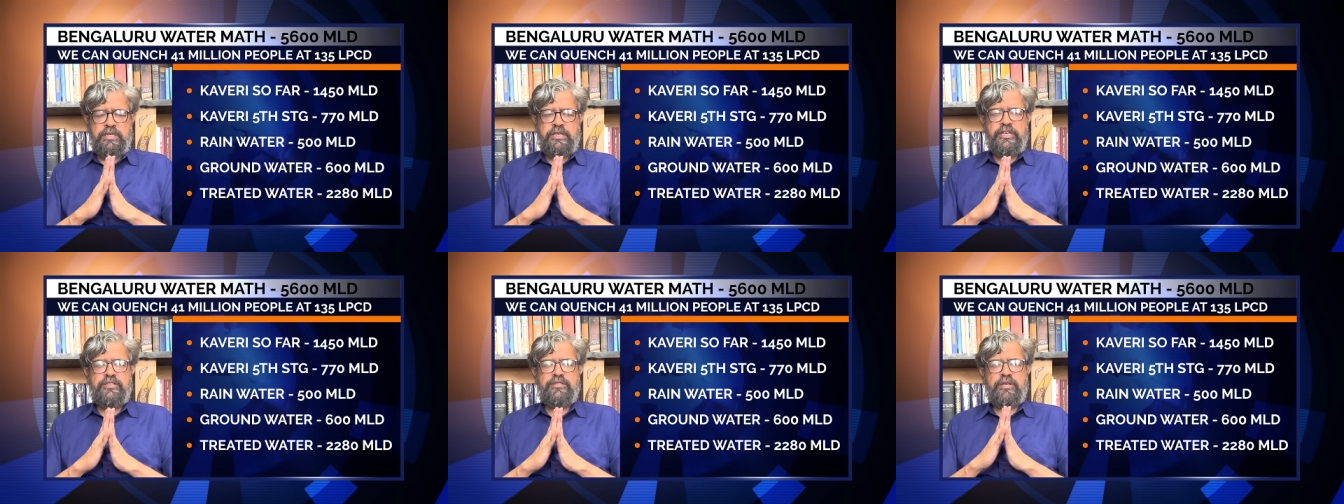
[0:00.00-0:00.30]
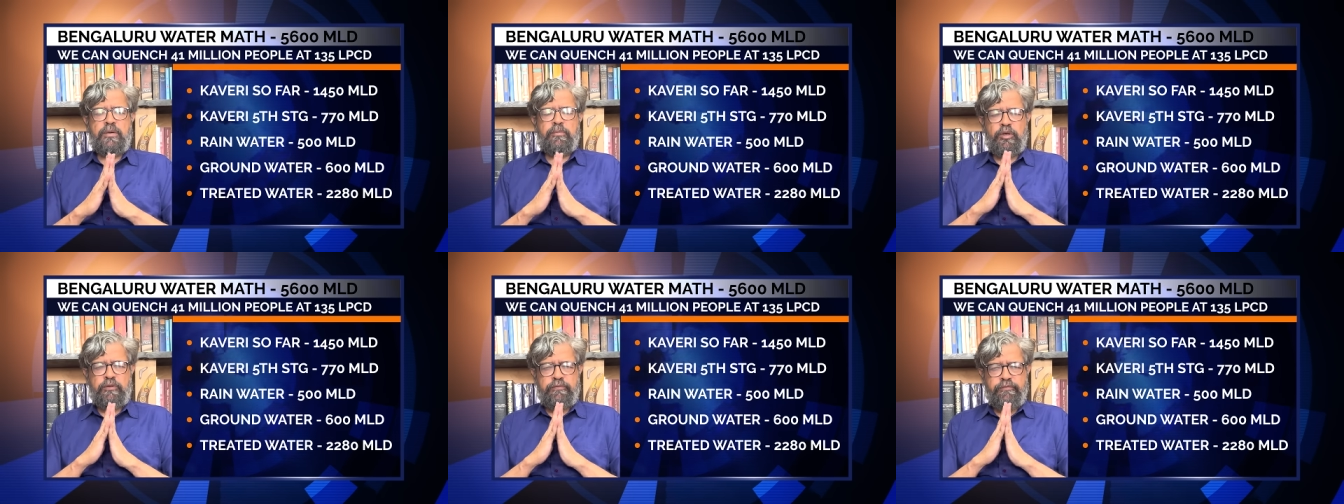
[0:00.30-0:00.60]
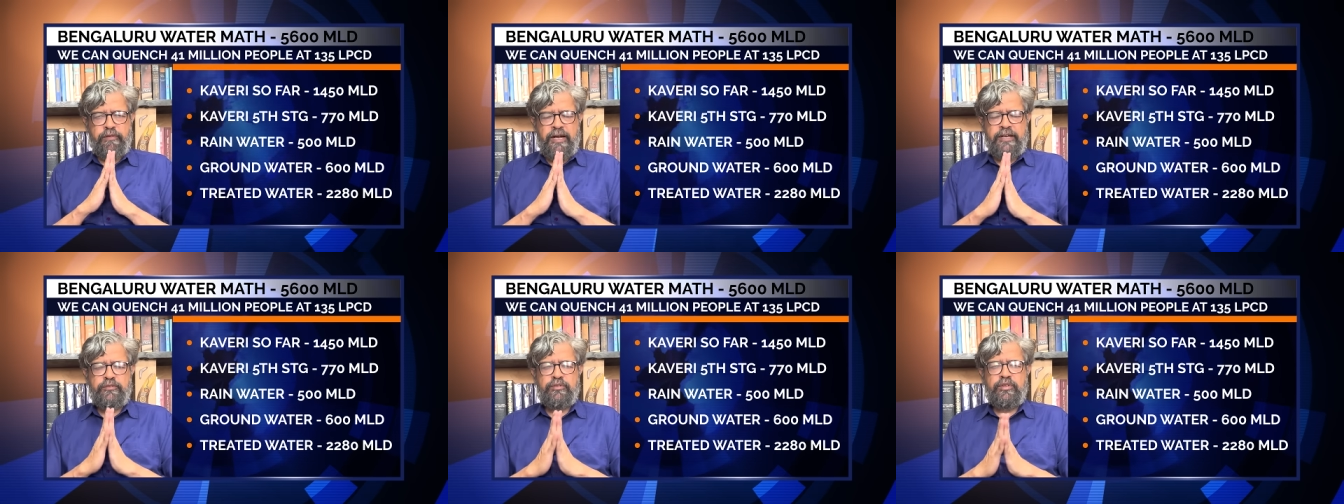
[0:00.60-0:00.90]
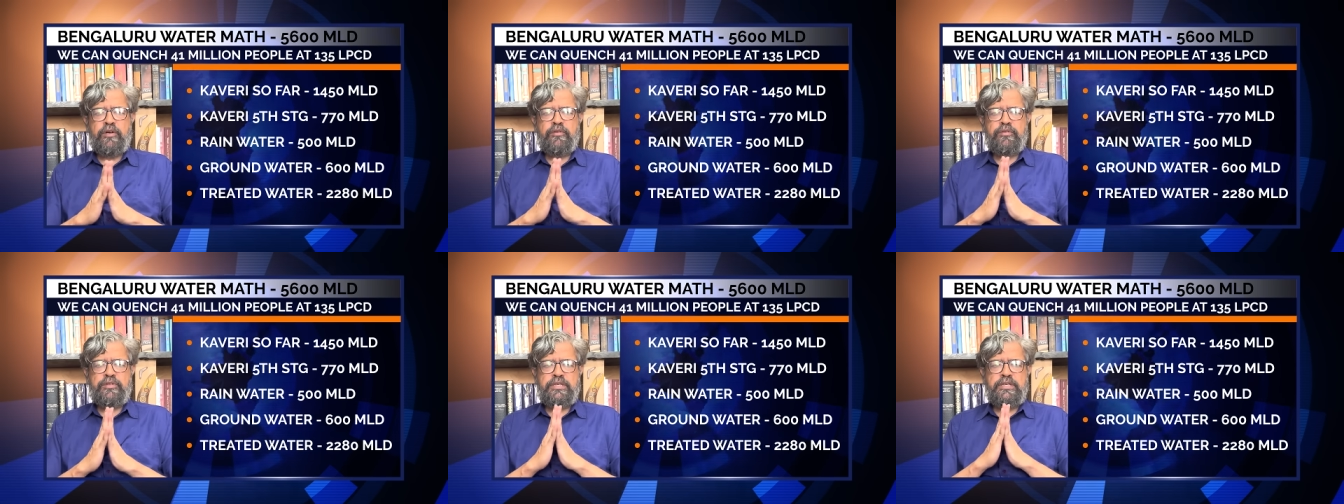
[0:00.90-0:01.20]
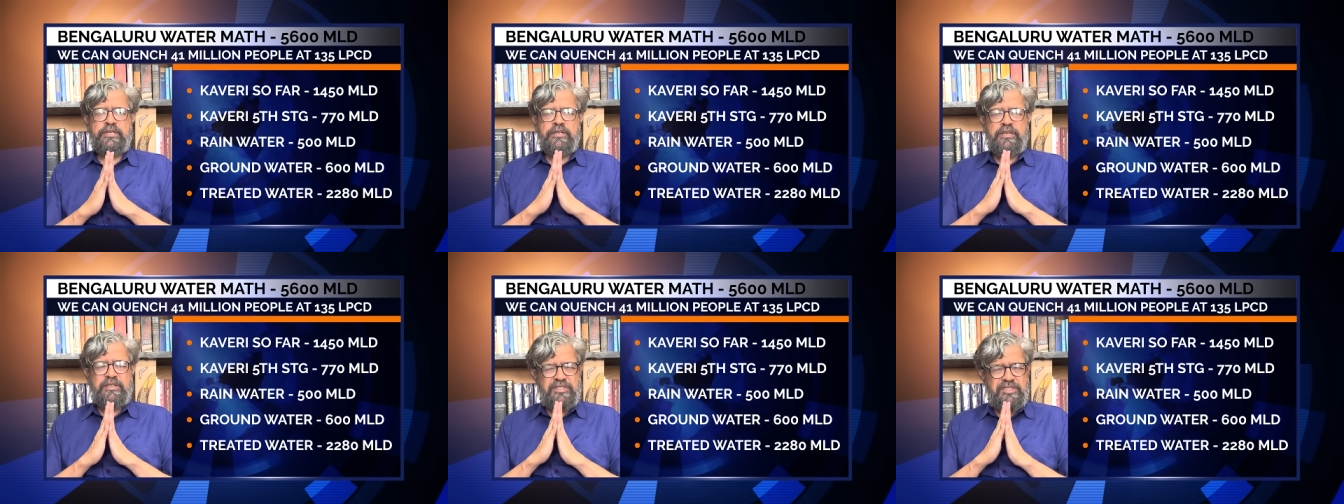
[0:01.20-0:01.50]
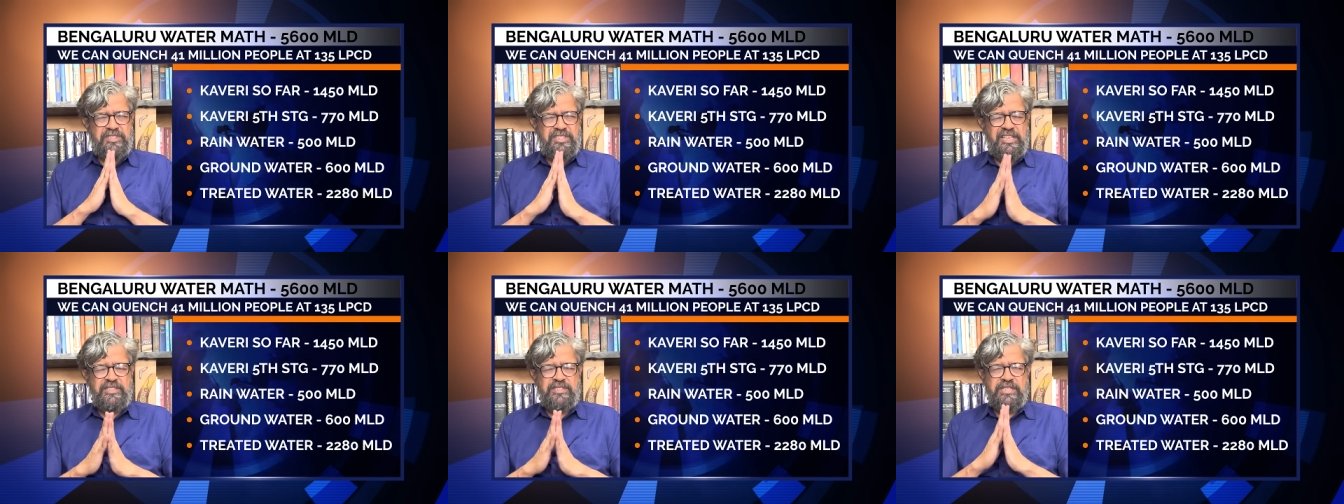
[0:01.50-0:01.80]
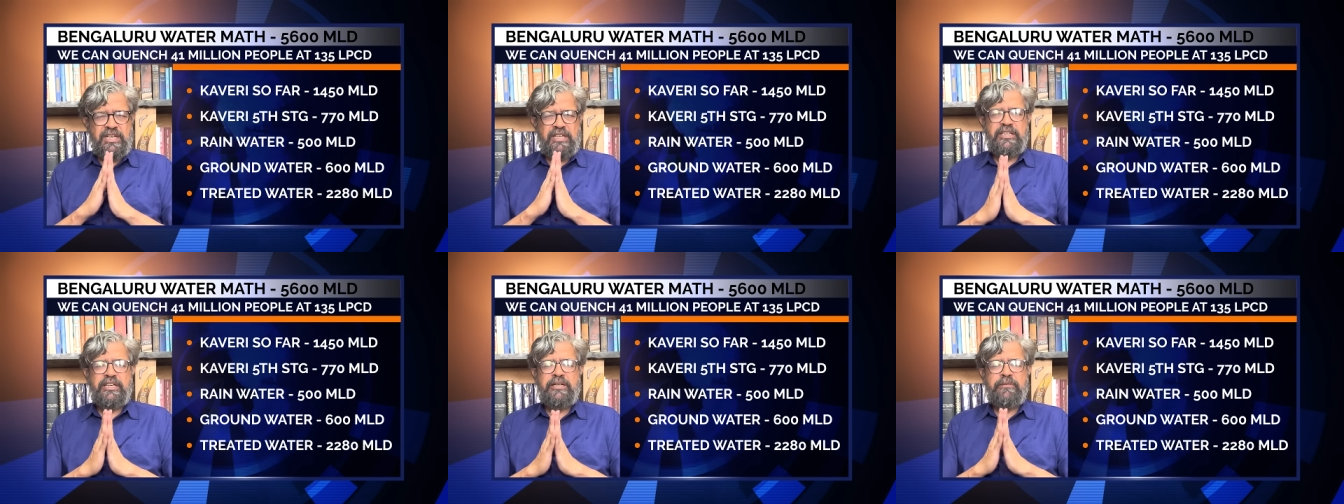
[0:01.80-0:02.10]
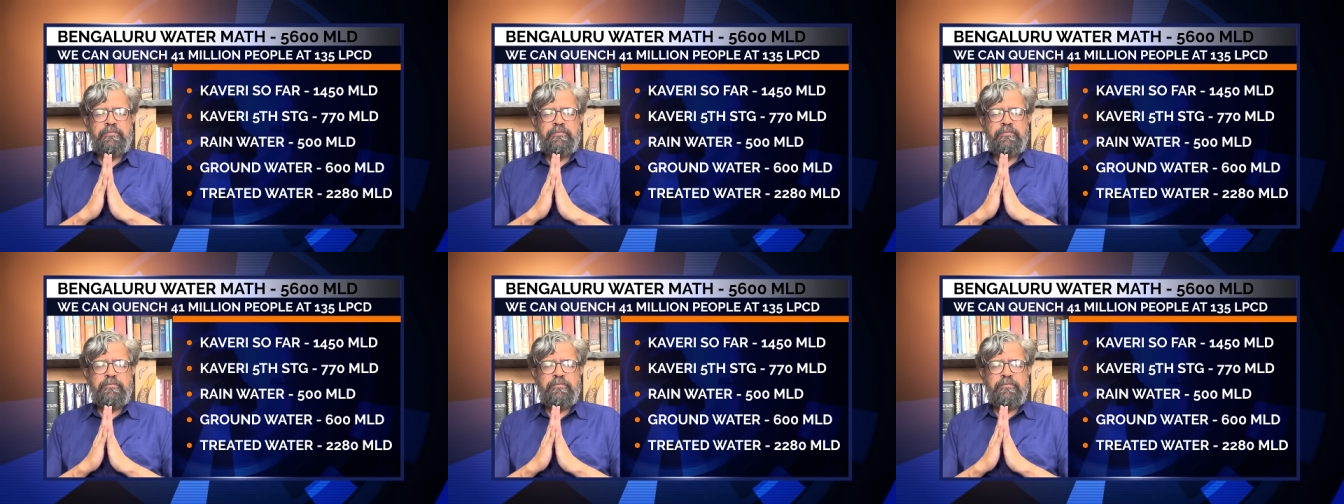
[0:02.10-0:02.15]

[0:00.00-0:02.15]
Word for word: is about 5,600